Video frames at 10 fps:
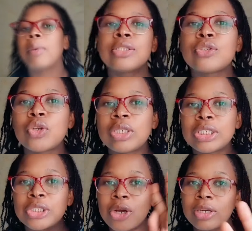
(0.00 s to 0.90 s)
So
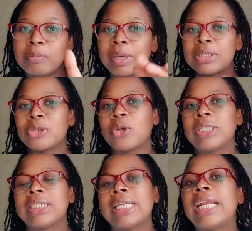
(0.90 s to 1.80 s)
the third
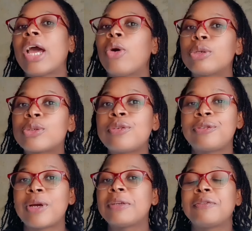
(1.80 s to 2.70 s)
method that I also
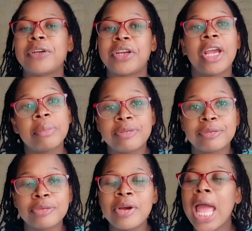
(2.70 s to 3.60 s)
find very
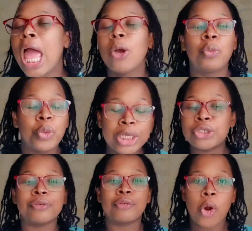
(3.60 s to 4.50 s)
helpful,
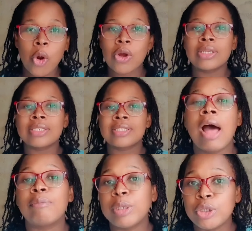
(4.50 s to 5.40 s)
which of course
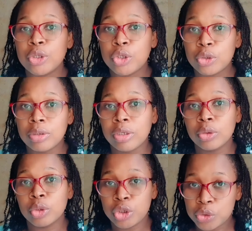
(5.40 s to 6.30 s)
I've been, you
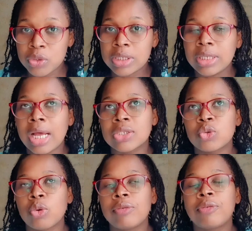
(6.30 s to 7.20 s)
know, using
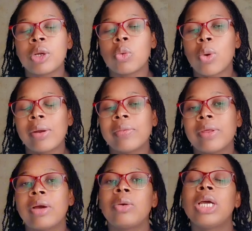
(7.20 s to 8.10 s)
as well for a while
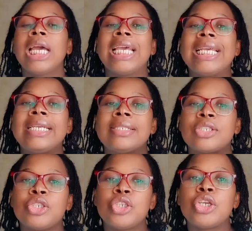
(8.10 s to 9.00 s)
now,
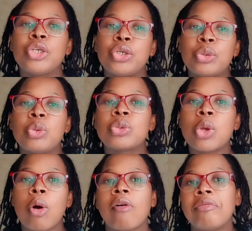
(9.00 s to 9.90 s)
is the
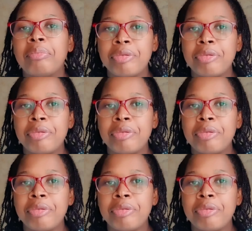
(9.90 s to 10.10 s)
use of